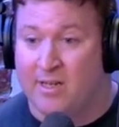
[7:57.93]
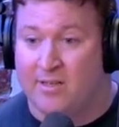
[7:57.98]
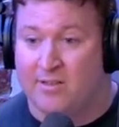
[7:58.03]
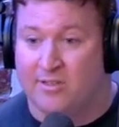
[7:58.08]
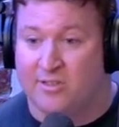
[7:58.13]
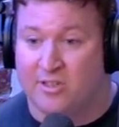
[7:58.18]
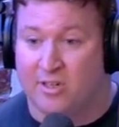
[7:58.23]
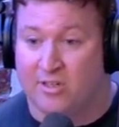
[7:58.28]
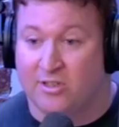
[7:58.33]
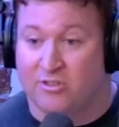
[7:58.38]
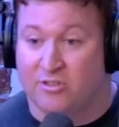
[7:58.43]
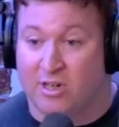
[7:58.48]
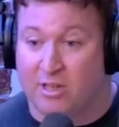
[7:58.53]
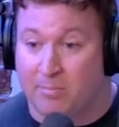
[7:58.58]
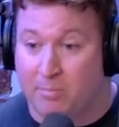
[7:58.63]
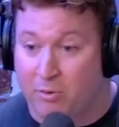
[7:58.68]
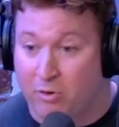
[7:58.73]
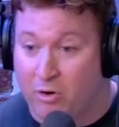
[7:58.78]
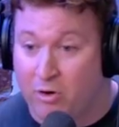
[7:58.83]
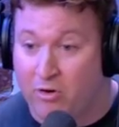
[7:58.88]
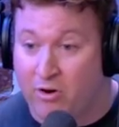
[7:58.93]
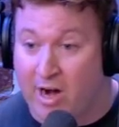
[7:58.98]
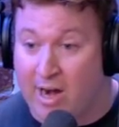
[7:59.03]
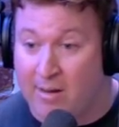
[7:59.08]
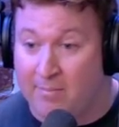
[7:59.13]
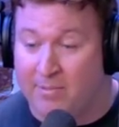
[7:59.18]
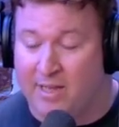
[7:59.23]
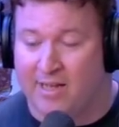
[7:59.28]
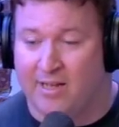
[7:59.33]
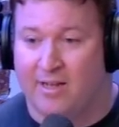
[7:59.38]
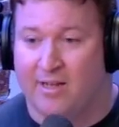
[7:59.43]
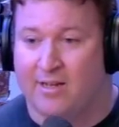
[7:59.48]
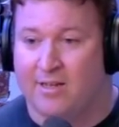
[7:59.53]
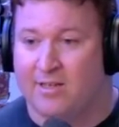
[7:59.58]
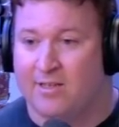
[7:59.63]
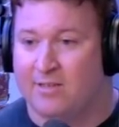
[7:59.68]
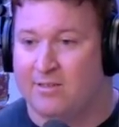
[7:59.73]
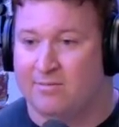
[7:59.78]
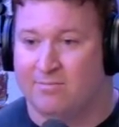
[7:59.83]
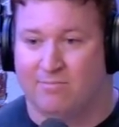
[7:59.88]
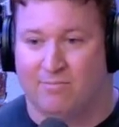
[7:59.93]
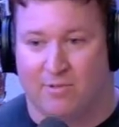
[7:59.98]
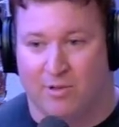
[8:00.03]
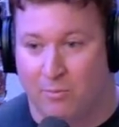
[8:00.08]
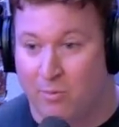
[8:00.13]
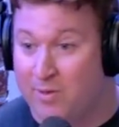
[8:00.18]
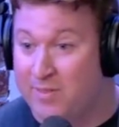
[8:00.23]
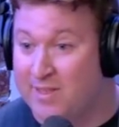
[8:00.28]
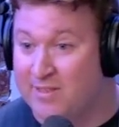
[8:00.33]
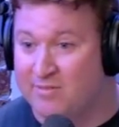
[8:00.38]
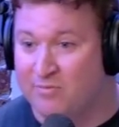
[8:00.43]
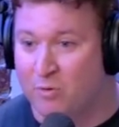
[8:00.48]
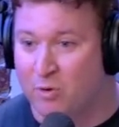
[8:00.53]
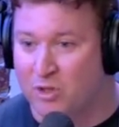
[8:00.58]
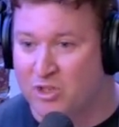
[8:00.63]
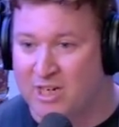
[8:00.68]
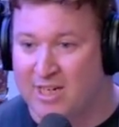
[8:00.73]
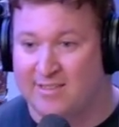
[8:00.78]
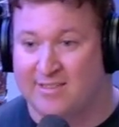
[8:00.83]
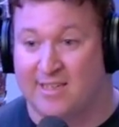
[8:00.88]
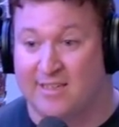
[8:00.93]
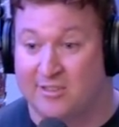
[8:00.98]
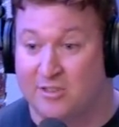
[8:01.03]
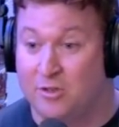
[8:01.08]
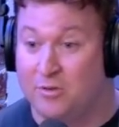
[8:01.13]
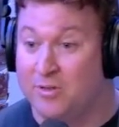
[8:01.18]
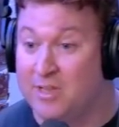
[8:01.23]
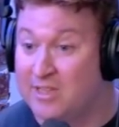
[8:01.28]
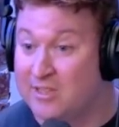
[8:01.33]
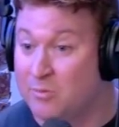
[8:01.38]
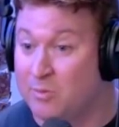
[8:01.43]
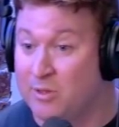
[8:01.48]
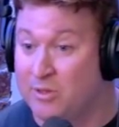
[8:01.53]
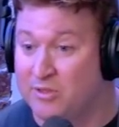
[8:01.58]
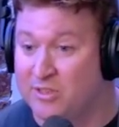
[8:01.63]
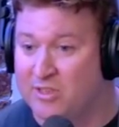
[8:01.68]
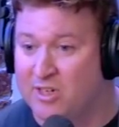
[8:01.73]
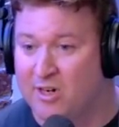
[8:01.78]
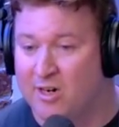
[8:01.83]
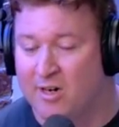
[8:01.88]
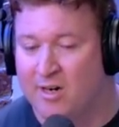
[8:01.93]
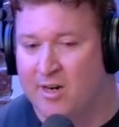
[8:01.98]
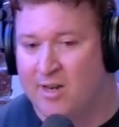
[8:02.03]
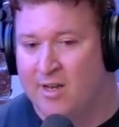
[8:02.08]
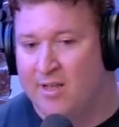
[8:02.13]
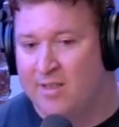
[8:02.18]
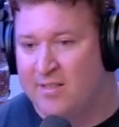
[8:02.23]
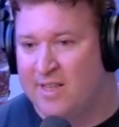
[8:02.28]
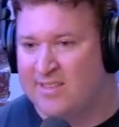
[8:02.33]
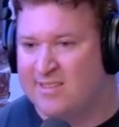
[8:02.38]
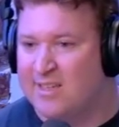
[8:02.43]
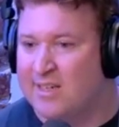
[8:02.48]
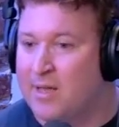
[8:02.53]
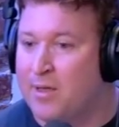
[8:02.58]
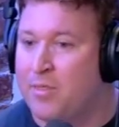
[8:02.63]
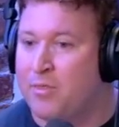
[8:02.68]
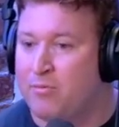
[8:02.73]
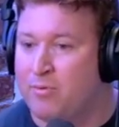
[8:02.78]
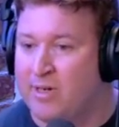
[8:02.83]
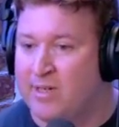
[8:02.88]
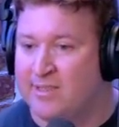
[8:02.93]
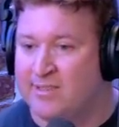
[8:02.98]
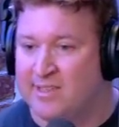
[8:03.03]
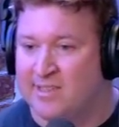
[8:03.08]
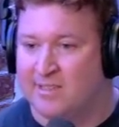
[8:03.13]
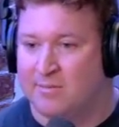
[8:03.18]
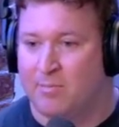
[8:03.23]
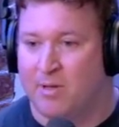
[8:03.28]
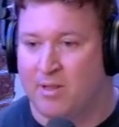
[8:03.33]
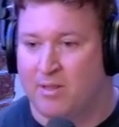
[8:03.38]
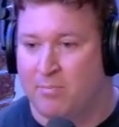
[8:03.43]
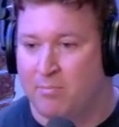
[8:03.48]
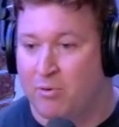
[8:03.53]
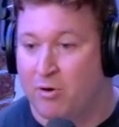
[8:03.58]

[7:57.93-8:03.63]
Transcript: The starting strength program, like the one that's 4chan says, do this when you start, that's like a 3 to 6 month